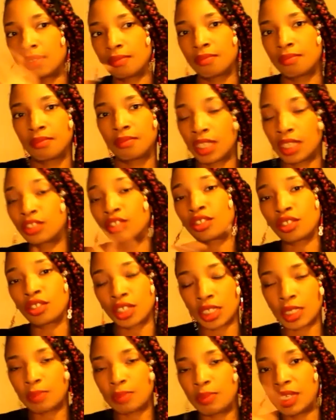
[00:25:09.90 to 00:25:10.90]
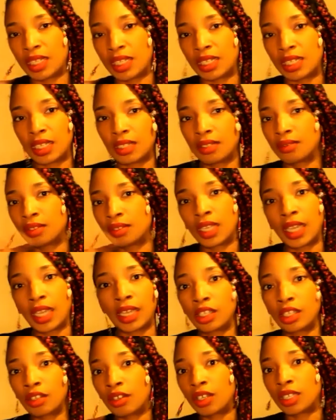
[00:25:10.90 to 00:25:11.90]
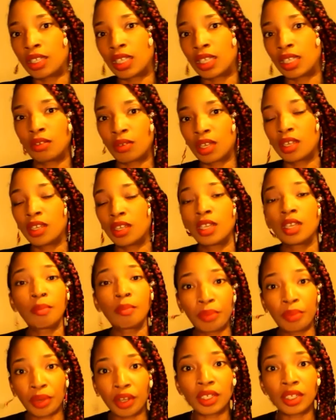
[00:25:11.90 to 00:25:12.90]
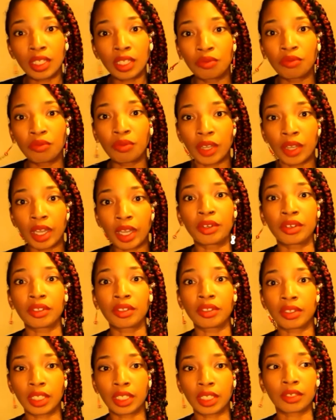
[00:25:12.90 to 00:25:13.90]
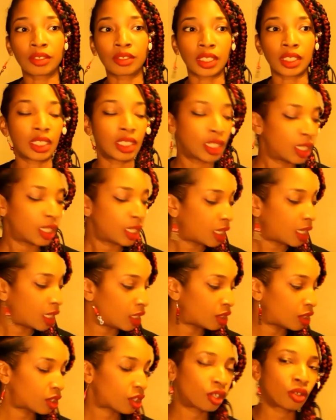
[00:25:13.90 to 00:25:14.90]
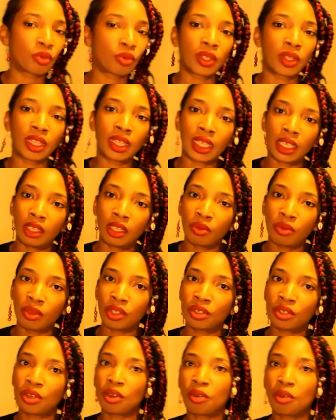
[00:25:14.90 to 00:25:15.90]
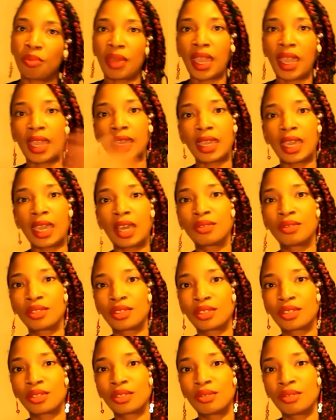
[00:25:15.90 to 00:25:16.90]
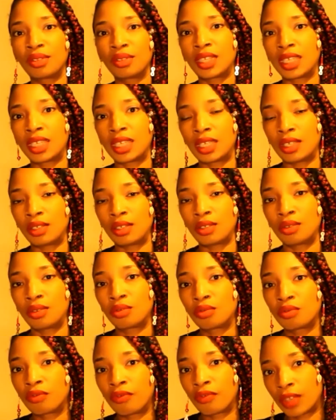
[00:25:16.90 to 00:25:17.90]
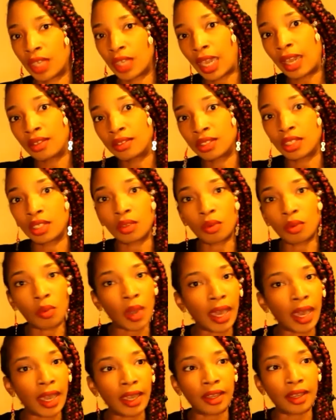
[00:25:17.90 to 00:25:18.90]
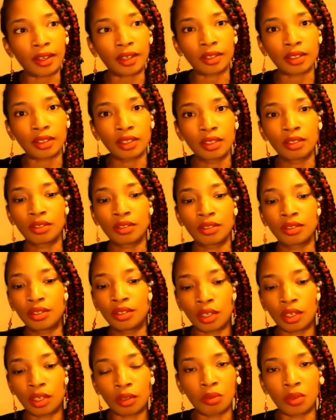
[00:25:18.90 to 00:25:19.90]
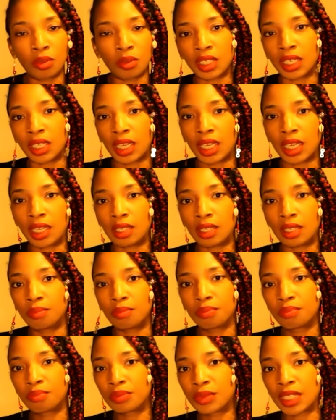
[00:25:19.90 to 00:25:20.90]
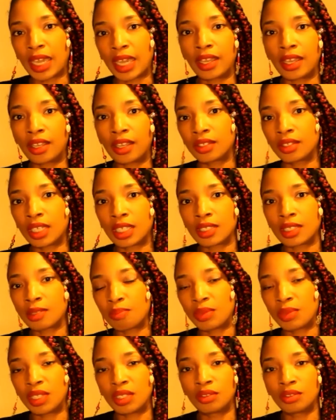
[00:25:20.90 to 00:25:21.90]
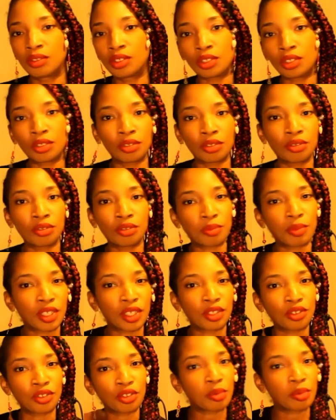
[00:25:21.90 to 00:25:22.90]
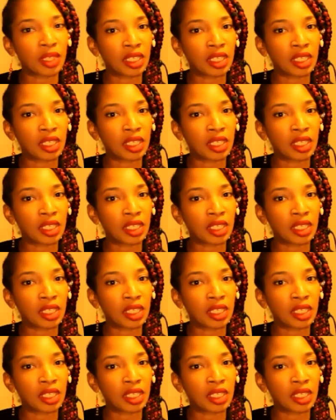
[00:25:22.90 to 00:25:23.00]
as you're spinning it, not going anywhere, burning rubber literally. And so when you go back out into the wild, you don't want a tire that's been used because you've been